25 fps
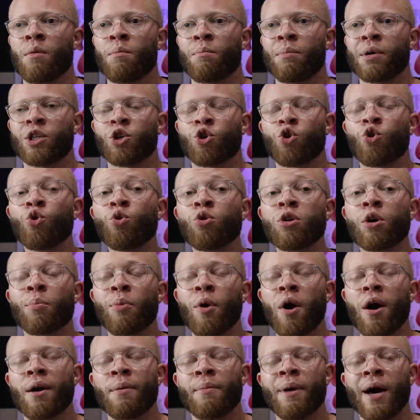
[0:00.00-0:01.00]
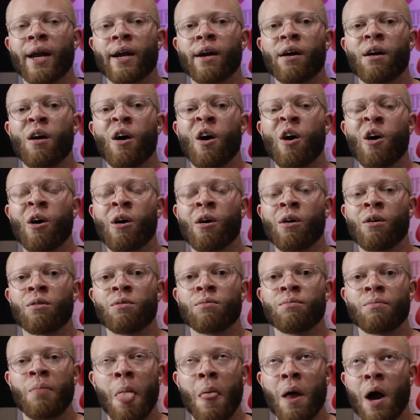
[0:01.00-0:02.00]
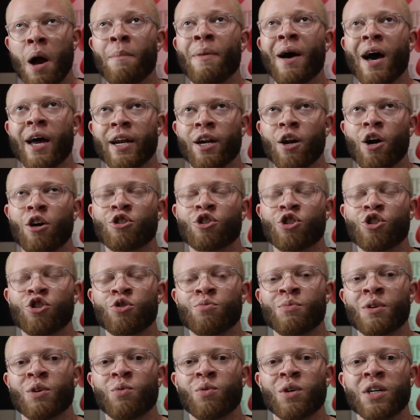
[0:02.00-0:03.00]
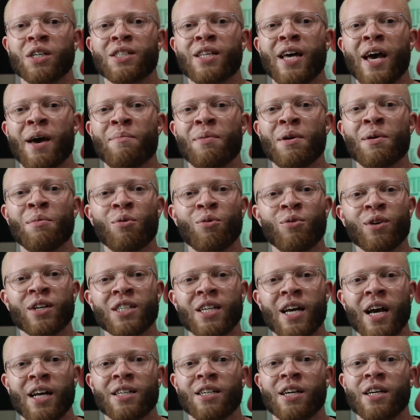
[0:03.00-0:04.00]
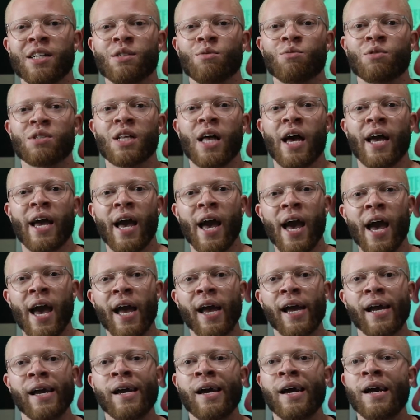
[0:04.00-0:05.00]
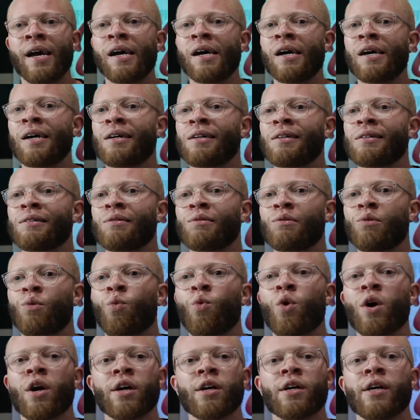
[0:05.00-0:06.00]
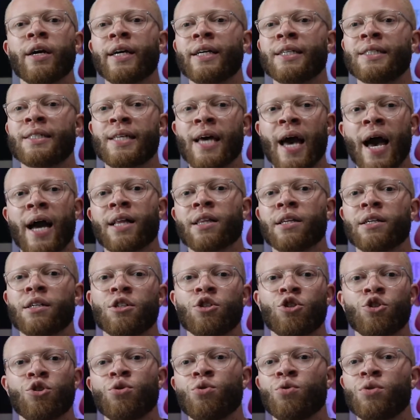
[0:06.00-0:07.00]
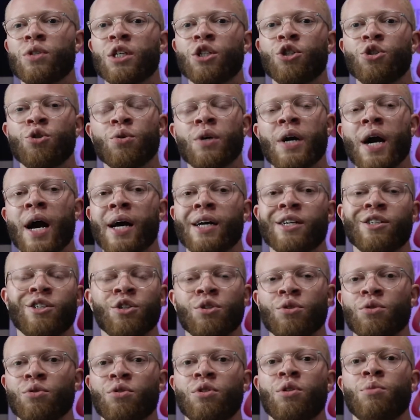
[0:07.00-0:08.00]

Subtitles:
But the cooler part about it all, was that people reached out to us and was like, hey, what are exactly the tools that you guys use